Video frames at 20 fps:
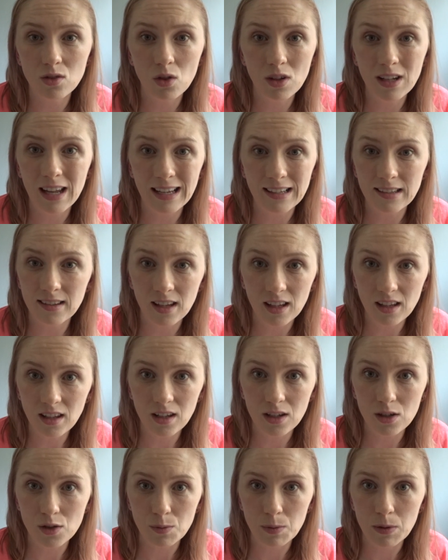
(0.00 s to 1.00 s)
nice getting
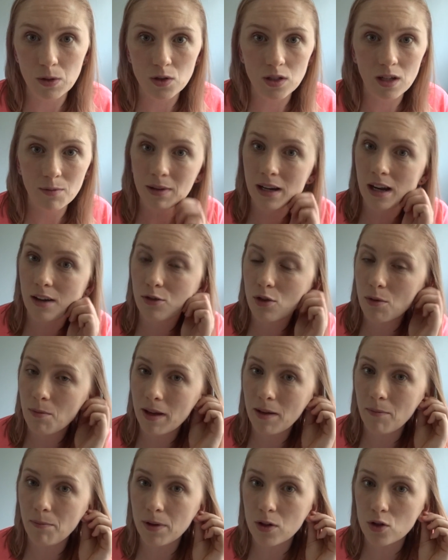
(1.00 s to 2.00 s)
your ears pierced. I mean, I've got
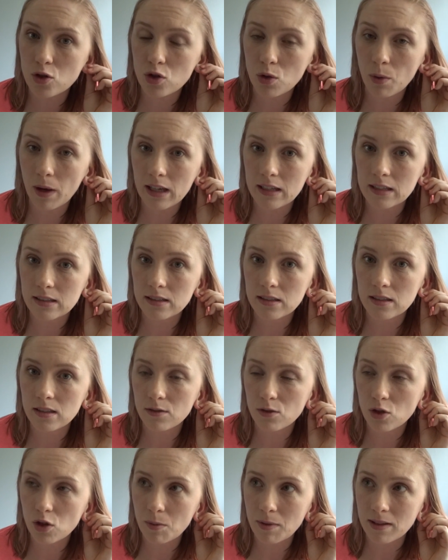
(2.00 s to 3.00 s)
mine pierced twice.
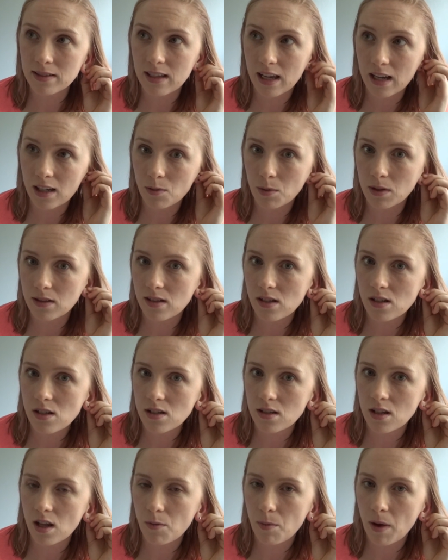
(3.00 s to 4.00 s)
I've not got my second one's in
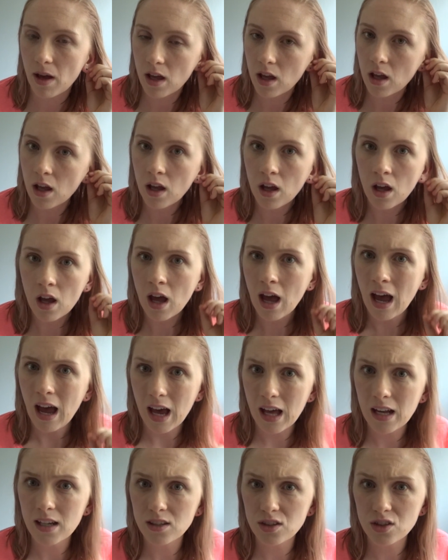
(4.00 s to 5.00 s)
just now,
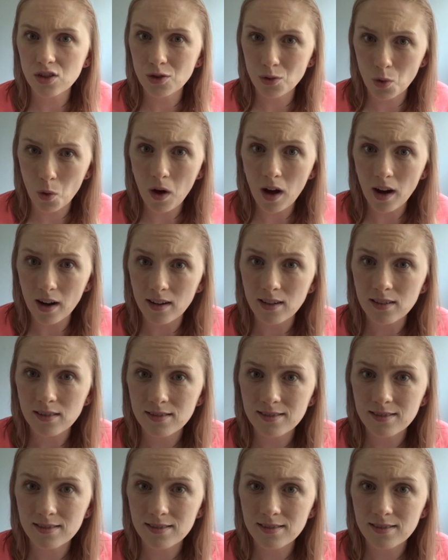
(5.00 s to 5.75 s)
and it's sore.